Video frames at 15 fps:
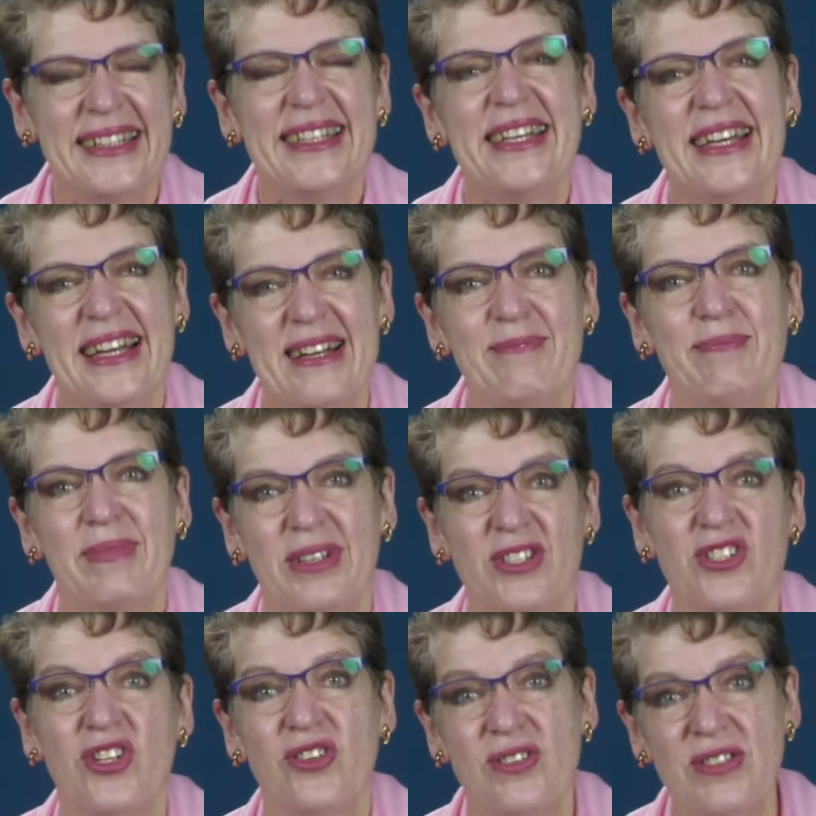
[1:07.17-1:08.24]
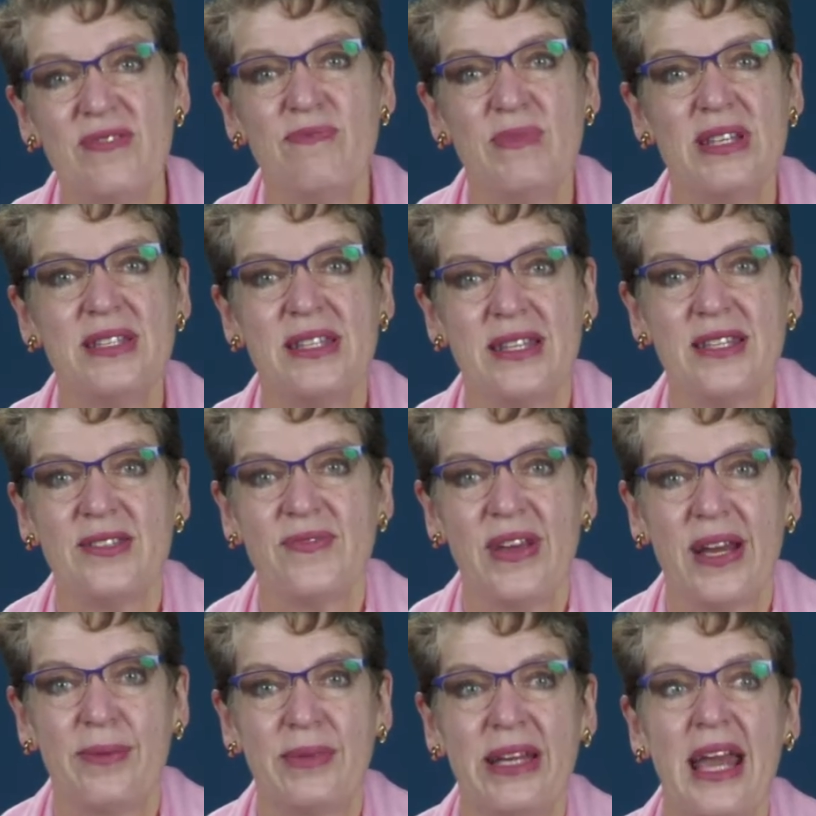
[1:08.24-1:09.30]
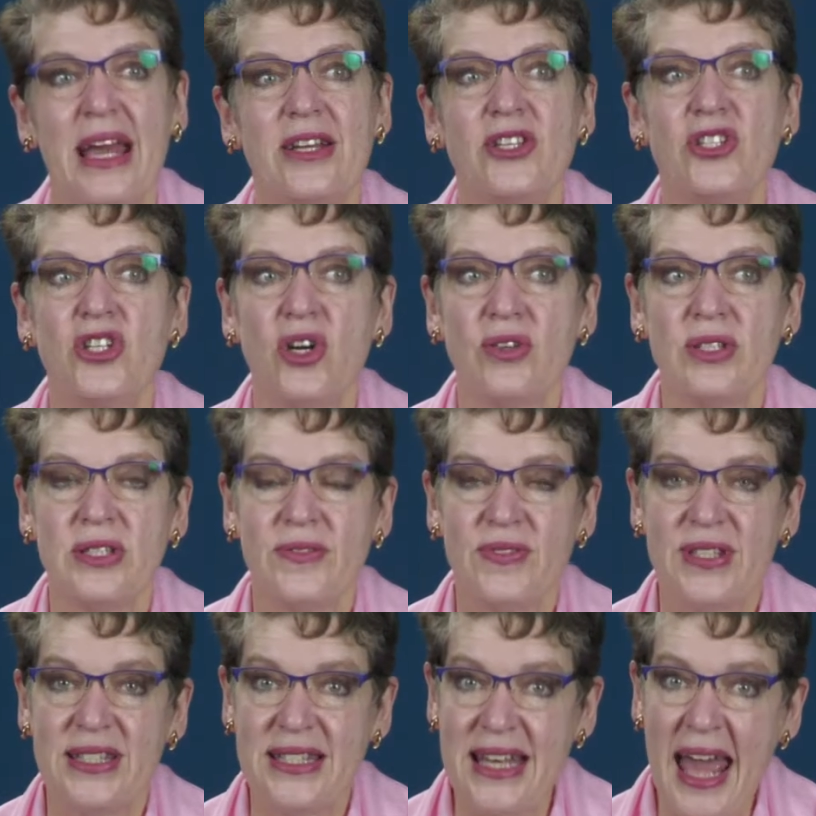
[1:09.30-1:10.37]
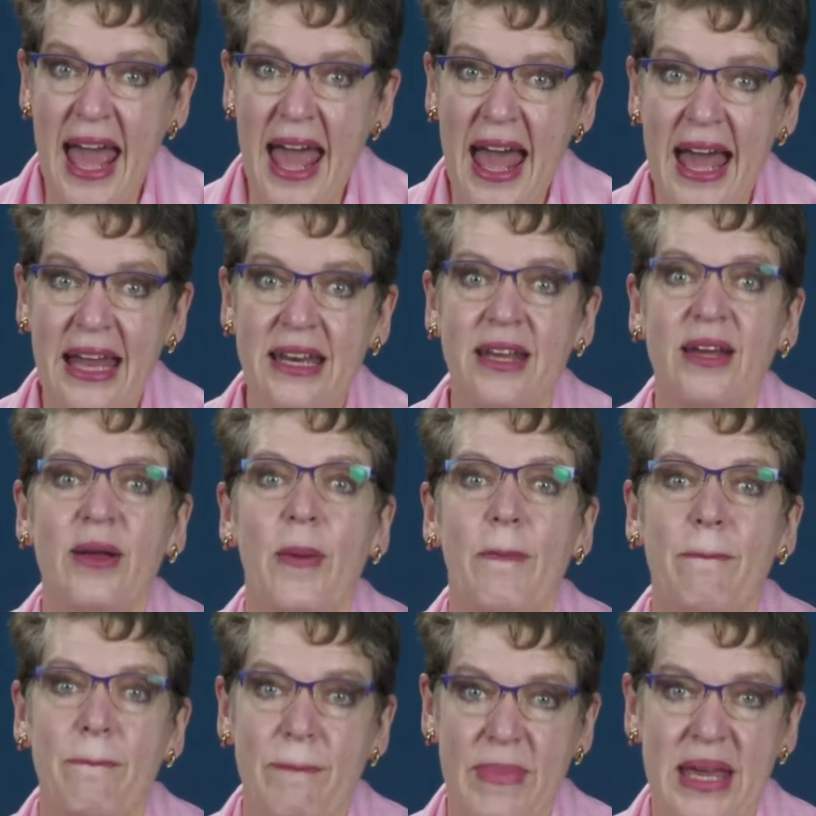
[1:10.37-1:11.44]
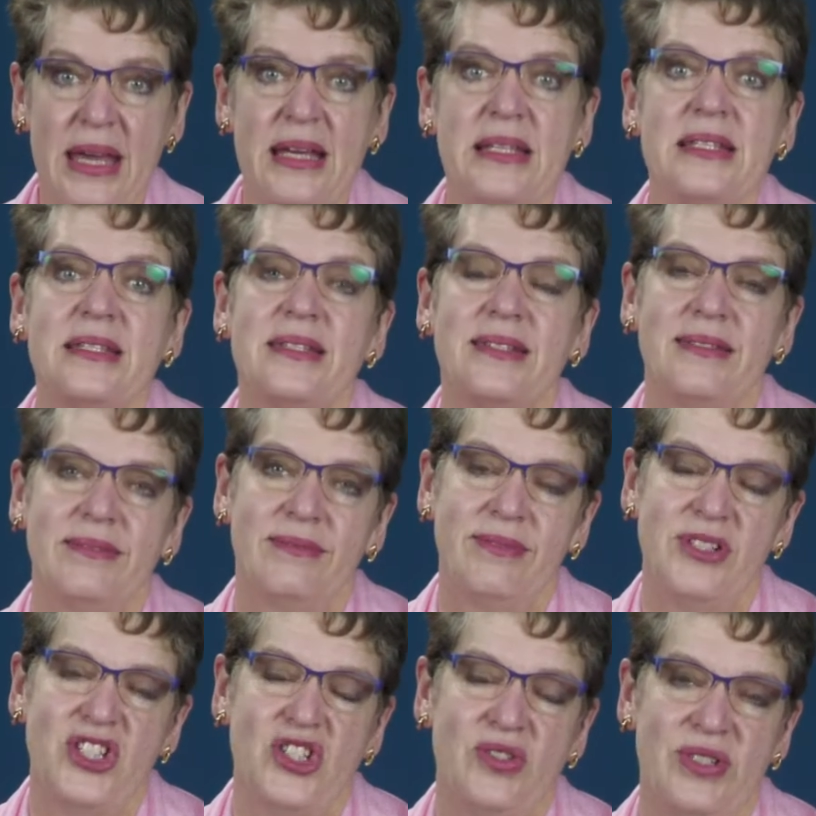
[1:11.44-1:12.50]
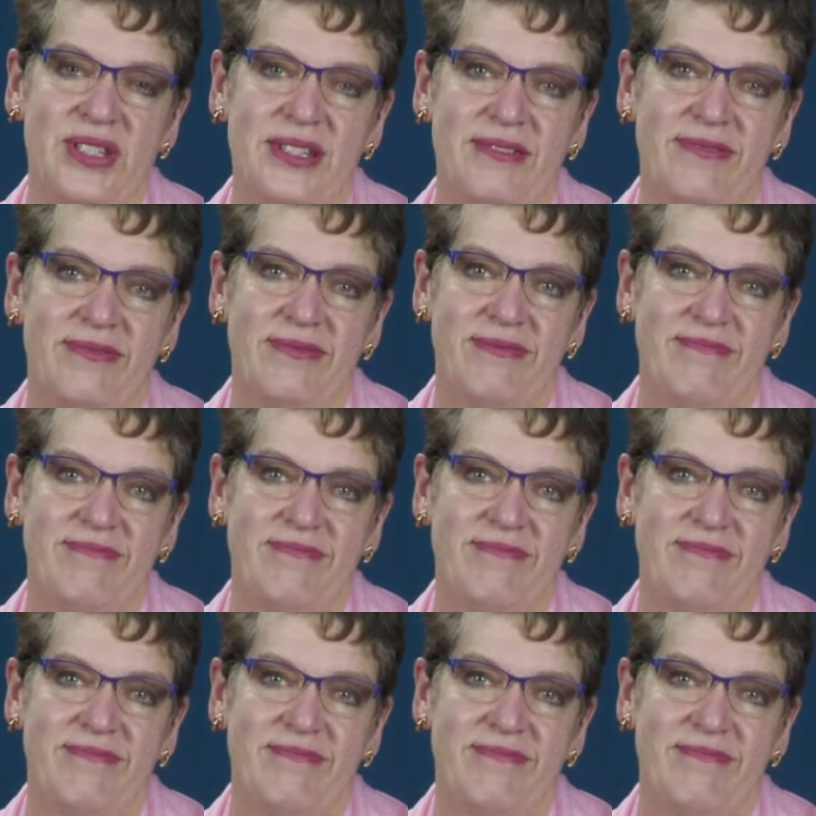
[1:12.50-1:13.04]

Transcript: Yeah, Joseph missed his family, and Joseph's dad missed Joseph.